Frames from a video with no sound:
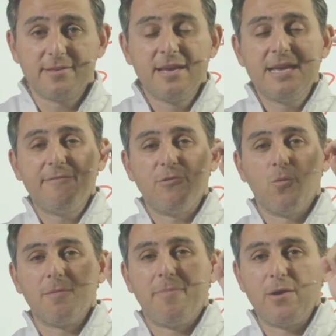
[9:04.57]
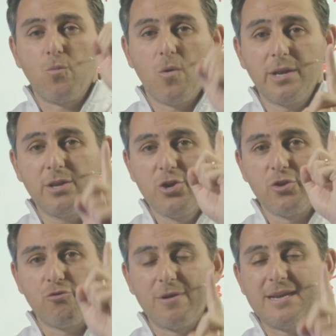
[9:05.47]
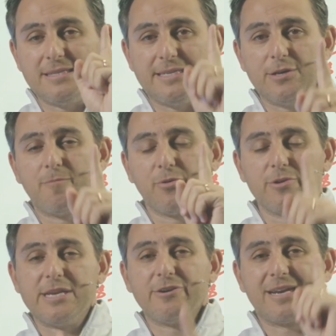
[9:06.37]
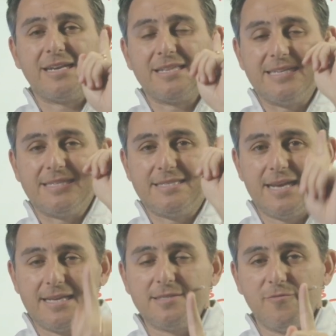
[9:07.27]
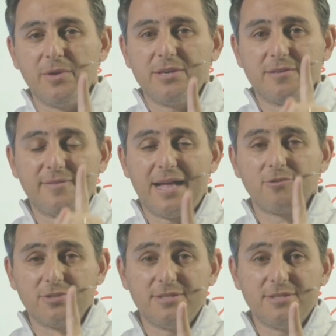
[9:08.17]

If you want to buy one great deal per year, it can lead to tens of millions of dollars in